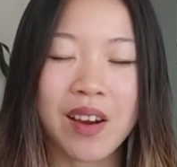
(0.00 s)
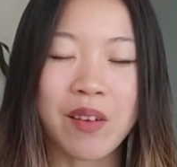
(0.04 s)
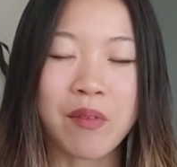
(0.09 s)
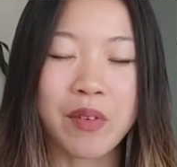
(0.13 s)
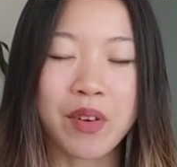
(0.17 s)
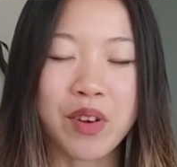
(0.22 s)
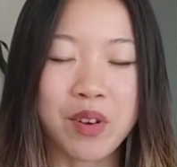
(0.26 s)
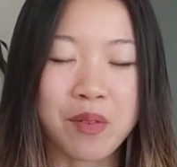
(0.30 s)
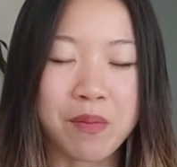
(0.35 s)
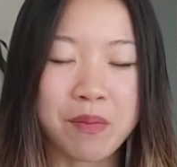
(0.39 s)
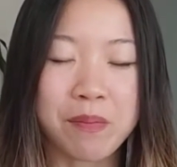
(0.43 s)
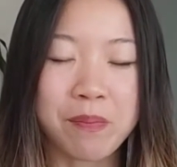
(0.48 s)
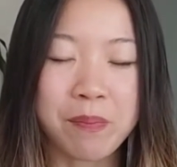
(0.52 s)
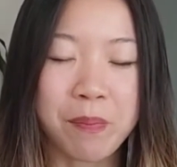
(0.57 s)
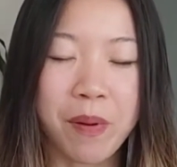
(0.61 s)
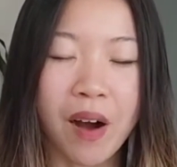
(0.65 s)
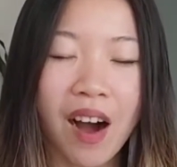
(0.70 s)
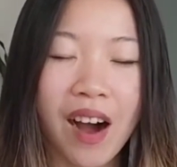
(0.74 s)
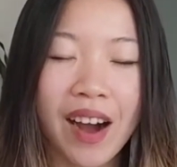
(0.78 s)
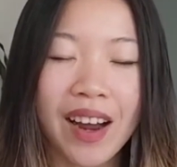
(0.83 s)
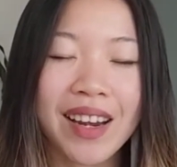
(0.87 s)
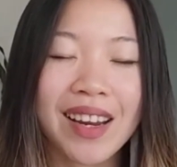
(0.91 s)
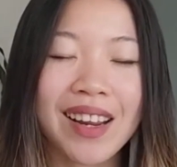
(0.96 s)
when your
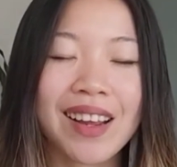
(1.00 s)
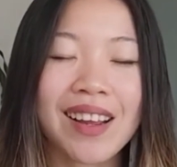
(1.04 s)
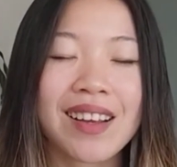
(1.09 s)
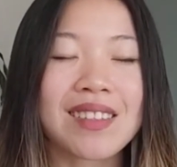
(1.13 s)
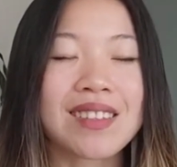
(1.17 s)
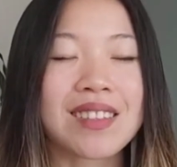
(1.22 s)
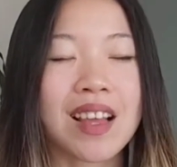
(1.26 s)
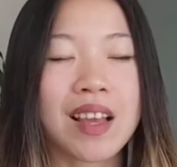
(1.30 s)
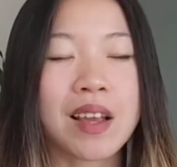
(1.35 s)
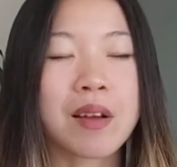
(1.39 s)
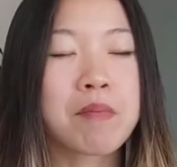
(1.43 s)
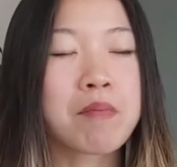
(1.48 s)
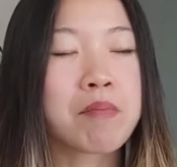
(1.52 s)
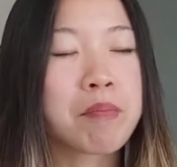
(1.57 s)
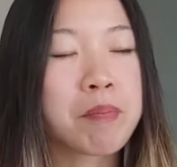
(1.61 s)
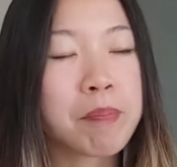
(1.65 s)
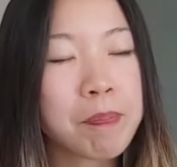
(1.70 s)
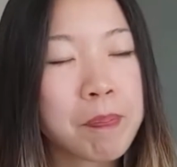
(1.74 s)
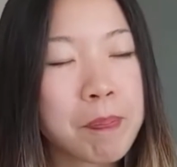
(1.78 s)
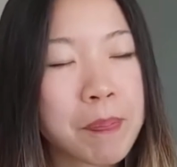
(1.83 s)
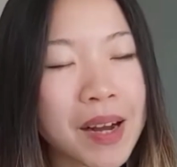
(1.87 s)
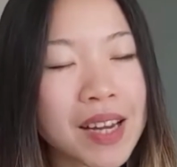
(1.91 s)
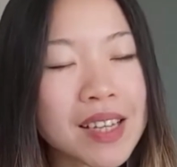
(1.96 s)
body is
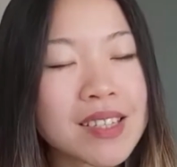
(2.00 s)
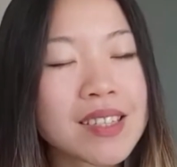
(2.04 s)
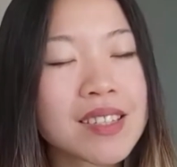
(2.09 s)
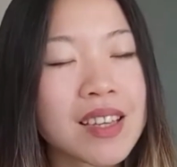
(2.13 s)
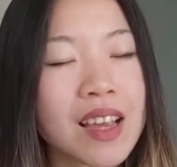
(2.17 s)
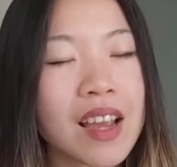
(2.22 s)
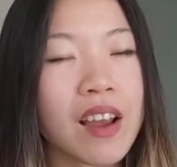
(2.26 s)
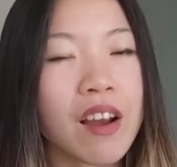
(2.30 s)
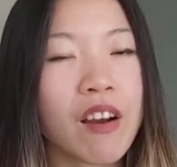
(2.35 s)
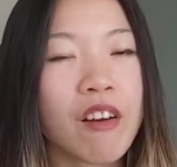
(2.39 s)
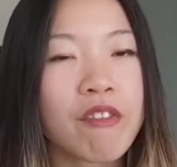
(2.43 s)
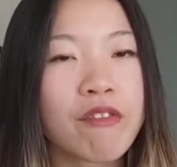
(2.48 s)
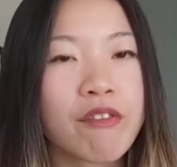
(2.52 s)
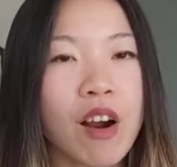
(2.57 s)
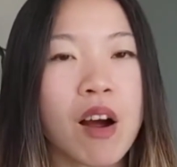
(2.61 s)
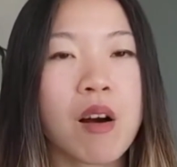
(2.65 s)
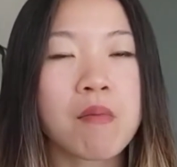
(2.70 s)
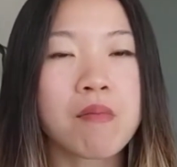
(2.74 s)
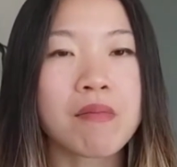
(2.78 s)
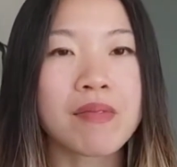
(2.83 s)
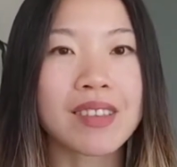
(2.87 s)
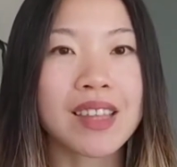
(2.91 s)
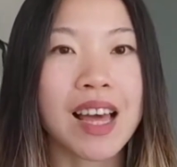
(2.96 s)
buzzing from